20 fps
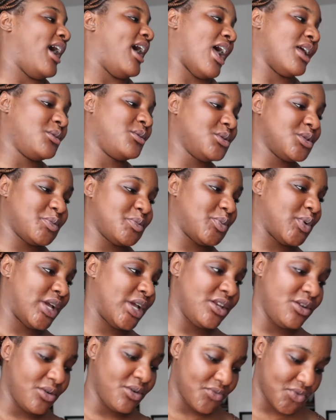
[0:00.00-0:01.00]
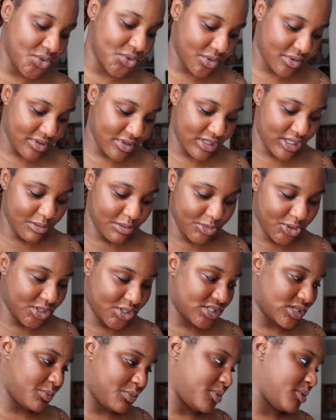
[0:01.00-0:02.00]
I don't want to put any of them
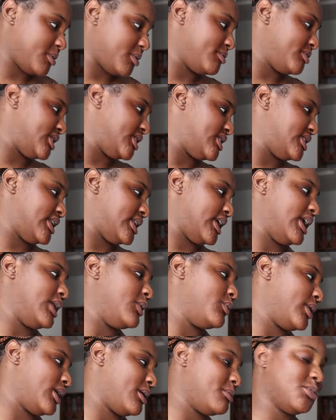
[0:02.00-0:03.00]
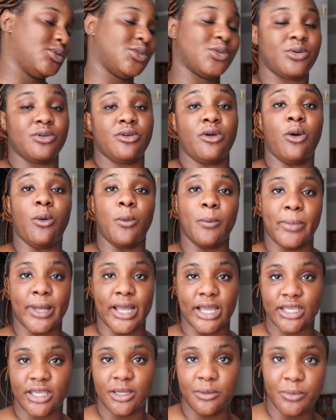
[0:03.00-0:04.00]
because I'll probably stay when I'm done
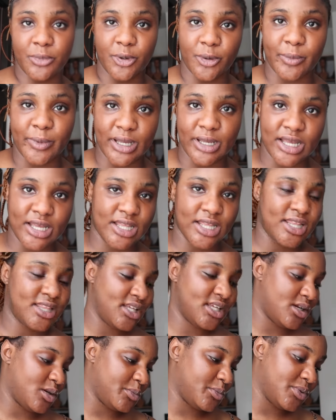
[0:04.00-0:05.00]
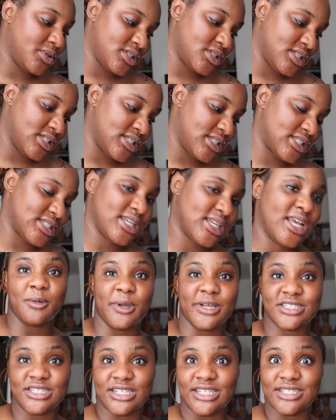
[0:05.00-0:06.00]
unpacking proper then I'll put it I'm
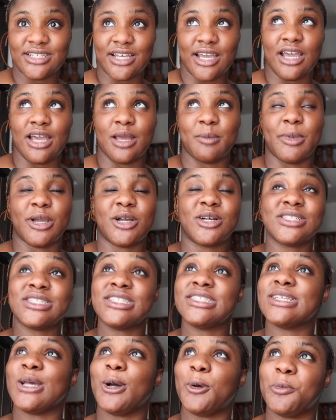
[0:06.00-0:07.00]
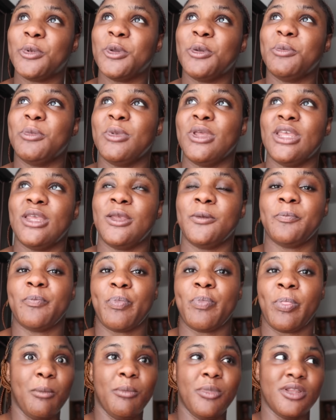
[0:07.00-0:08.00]
actually tired my cousin is helping me
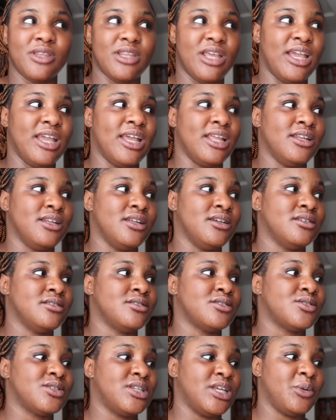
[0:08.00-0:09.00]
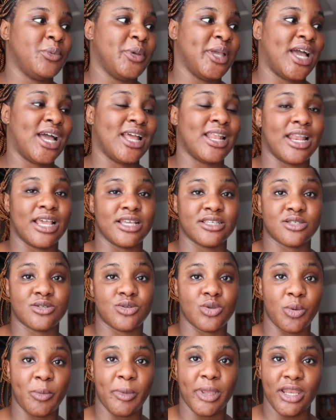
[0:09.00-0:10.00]
but then today we had like
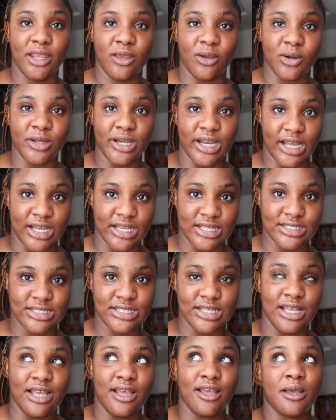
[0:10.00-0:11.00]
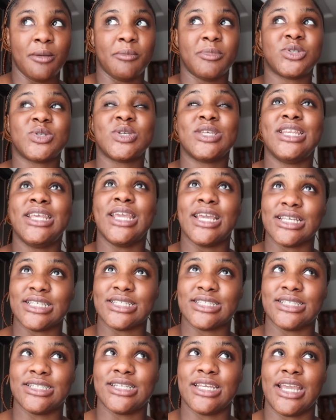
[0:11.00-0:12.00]
so many orders between
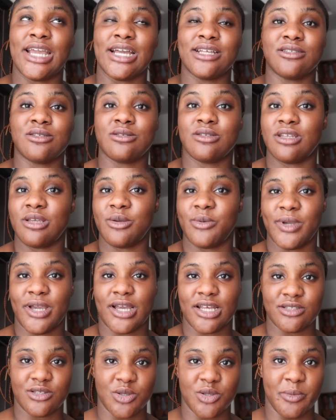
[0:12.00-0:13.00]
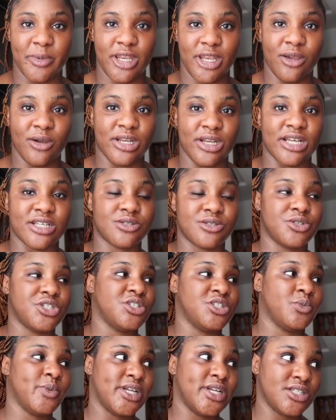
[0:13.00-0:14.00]
yesterday and today we had so many orders so
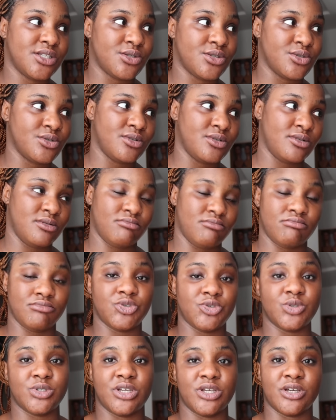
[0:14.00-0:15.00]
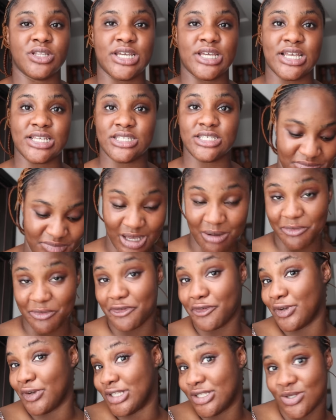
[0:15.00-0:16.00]
she went to do the others me I'm
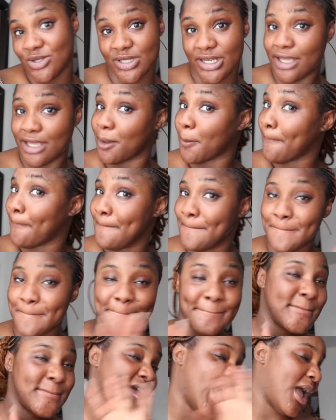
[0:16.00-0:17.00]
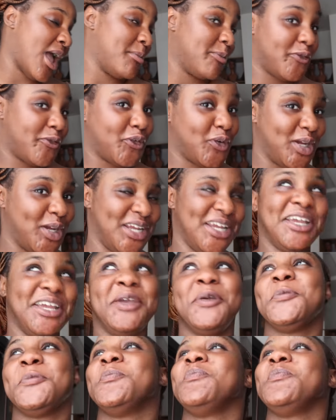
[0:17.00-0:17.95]
free today I'm free